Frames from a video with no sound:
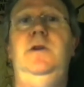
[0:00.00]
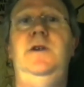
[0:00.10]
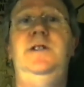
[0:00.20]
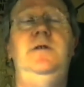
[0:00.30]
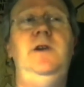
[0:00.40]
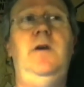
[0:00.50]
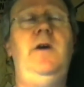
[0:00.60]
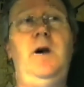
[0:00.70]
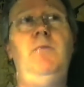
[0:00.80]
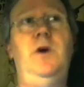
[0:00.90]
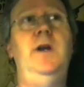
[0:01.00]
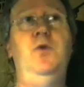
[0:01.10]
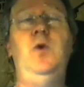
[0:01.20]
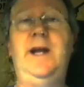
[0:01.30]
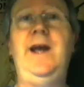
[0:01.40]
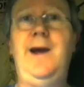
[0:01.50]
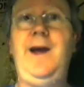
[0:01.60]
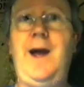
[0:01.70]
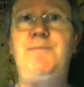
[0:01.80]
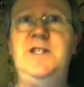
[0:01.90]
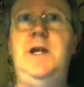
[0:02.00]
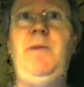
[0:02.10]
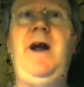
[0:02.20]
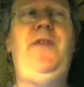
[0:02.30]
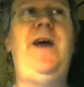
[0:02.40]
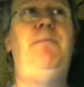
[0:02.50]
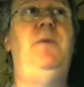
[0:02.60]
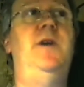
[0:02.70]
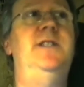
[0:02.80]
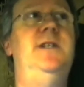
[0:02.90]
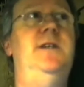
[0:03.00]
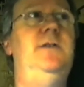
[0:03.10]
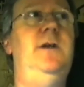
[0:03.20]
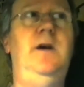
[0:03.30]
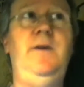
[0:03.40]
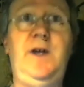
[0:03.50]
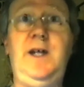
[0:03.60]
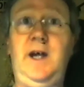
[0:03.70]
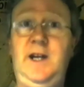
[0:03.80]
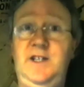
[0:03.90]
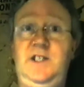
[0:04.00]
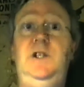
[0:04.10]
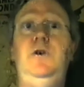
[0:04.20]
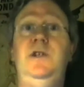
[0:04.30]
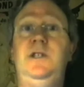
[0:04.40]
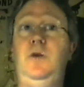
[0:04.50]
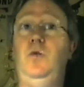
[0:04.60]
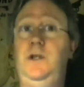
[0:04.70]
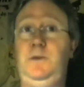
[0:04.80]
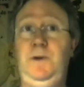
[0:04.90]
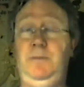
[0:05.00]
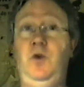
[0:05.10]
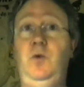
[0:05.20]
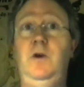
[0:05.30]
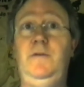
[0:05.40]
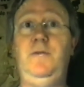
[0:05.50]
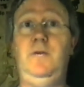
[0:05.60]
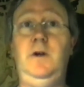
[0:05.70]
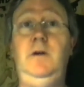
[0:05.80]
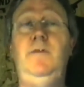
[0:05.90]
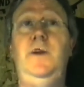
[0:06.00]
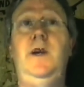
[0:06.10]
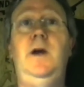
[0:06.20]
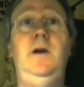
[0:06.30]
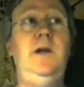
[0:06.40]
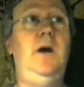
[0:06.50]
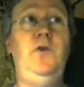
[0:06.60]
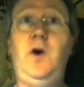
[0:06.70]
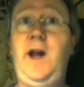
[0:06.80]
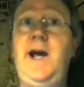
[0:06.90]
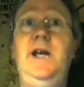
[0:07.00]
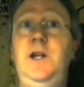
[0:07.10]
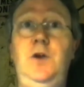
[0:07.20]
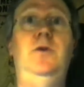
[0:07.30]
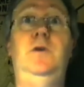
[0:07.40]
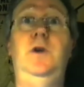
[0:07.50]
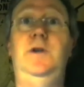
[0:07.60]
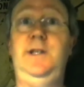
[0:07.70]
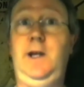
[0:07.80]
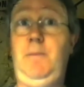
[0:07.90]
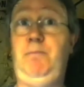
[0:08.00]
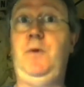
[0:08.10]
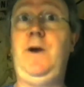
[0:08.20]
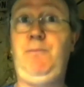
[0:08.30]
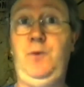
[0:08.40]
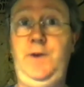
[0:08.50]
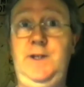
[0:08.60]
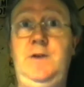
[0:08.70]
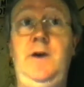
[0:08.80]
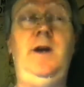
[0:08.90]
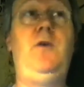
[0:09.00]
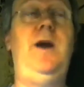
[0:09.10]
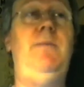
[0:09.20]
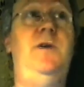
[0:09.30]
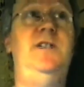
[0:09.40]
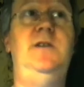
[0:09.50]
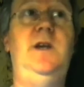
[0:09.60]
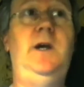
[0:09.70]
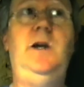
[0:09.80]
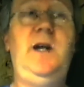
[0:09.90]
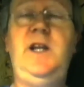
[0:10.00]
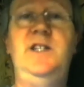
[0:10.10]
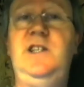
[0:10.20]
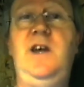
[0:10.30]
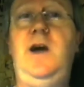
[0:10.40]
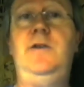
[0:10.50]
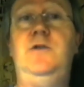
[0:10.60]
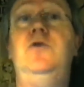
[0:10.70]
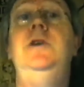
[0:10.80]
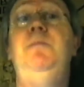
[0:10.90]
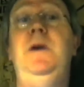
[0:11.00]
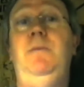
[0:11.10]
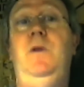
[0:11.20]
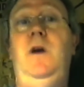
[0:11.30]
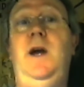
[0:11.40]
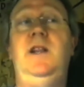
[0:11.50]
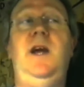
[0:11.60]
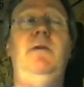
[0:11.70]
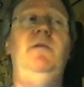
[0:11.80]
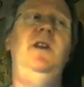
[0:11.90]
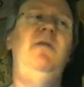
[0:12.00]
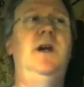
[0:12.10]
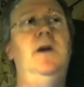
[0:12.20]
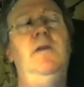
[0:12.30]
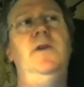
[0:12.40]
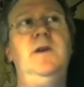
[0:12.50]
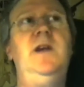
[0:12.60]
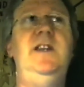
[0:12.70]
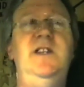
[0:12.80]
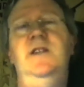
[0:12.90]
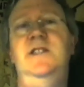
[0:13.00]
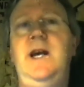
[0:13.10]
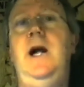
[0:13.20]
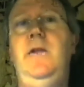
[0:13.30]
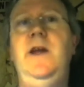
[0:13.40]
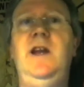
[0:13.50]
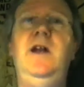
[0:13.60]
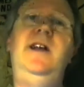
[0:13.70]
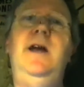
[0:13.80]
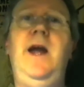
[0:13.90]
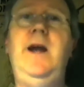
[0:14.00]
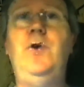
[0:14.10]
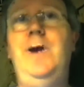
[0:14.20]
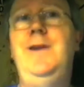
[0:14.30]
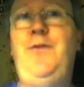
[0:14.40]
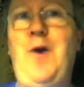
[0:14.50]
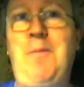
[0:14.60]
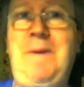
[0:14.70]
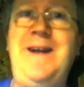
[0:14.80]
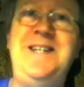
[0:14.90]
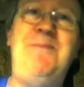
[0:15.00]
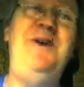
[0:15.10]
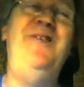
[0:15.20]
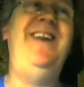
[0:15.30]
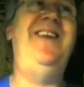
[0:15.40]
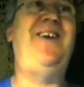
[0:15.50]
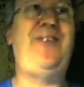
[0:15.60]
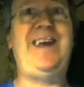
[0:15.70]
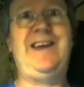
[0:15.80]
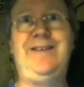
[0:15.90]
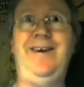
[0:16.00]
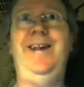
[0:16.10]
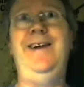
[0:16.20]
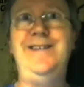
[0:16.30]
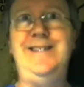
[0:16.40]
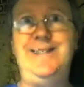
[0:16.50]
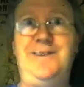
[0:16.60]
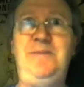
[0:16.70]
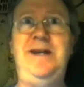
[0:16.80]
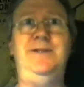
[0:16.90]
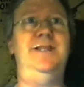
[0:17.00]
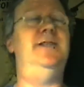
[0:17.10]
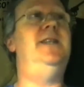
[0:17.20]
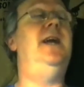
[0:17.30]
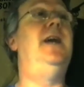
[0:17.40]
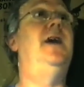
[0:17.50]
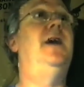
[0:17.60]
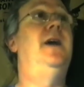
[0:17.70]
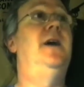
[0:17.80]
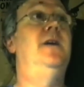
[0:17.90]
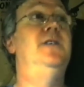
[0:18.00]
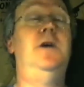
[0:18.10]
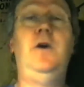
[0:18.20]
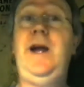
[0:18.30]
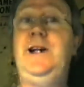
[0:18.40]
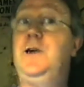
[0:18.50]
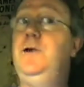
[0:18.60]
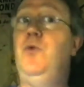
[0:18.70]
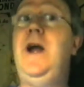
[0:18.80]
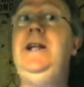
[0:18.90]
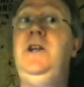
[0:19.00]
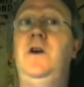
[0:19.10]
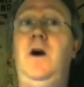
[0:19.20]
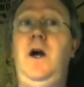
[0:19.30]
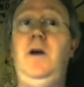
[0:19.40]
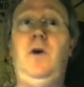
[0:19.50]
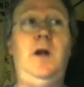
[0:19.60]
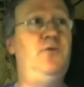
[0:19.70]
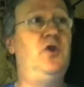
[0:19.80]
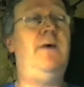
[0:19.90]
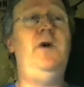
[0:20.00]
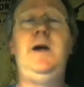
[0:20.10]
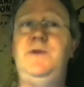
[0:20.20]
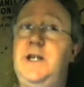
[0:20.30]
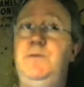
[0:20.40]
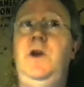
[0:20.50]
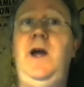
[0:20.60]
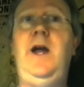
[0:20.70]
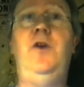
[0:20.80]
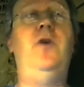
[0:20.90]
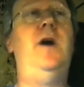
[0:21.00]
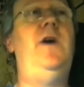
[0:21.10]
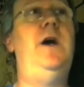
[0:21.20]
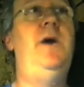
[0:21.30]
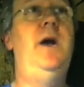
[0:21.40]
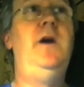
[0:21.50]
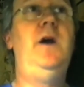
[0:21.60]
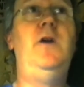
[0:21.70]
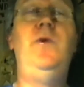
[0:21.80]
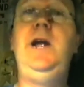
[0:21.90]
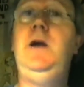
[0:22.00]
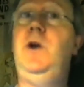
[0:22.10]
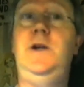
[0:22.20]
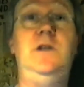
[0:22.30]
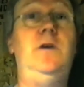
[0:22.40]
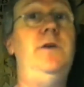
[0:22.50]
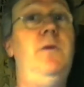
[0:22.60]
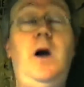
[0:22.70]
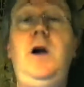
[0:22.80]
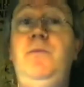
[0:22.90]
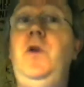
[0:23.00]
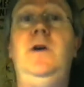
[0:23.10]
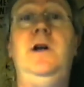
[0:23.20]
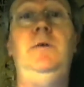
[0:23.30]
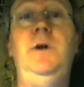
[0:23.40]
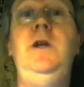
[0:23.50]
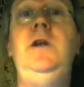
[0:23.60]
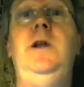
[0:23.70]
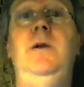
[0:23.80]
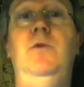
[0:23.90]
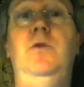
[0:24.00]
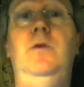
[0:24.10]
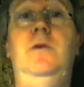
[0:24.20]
And I said, I don't mind if you want to get upset about that, but I said, if he seriously wants people to work for him, not 18-year-old girls are going to put up with this kind of crap. I said, he just can't treat people like that. And the kid didn't say anything. He didn't get angry. He didn't throw a punch at me or anything. I think he kind of knows his old man was a dick. So I actually rang the guy while I'm driving home. It takes me an hour to drive home. And I rang him and I told him, I'm not coming in anymore.